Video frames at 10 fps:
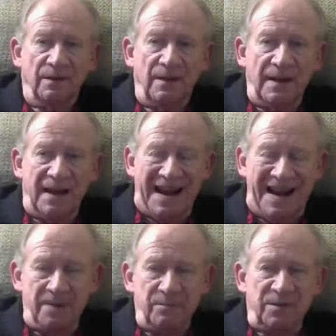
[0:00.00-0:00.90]
the
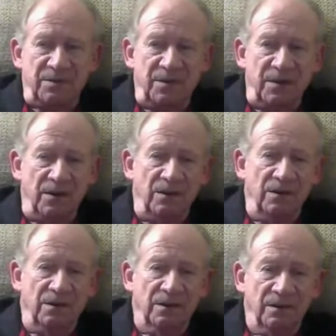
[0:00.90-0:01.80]
atmosphere
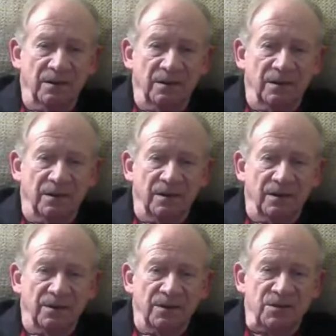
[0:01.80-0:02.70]

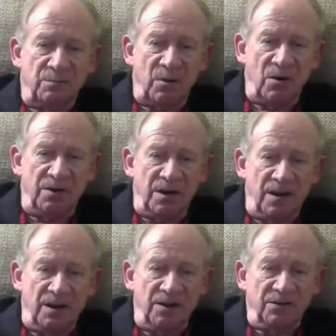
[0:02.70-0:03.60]

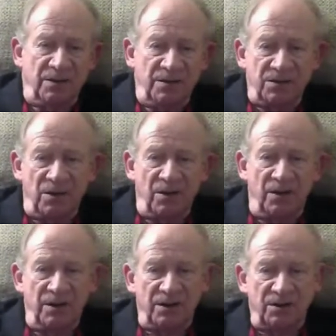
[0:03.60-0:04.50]
spontaneously
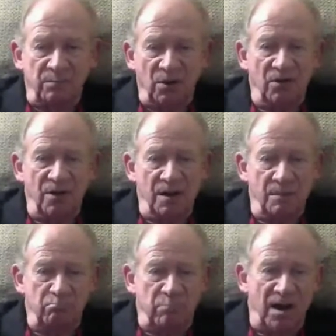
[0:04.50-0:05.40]
started exploding
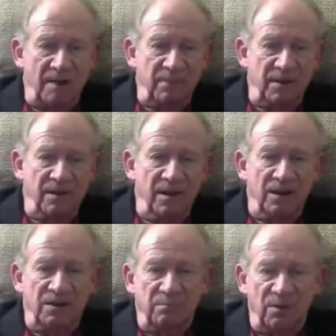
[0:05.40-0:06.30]
and popping,
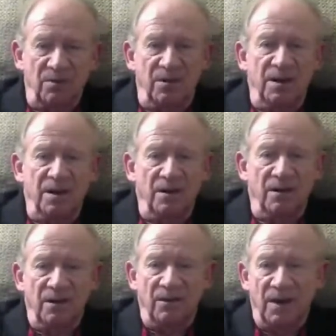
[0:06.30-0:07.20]
exploded
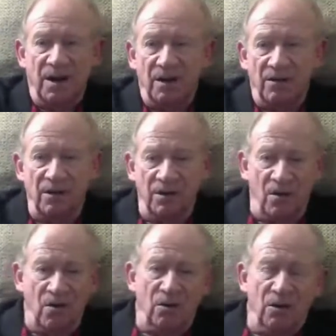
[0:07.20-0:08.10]
here and there and
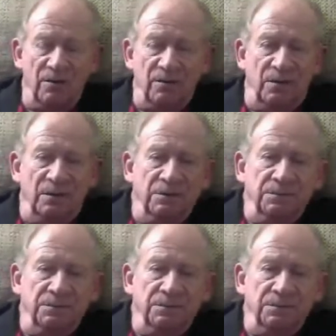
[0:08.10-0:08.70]
all over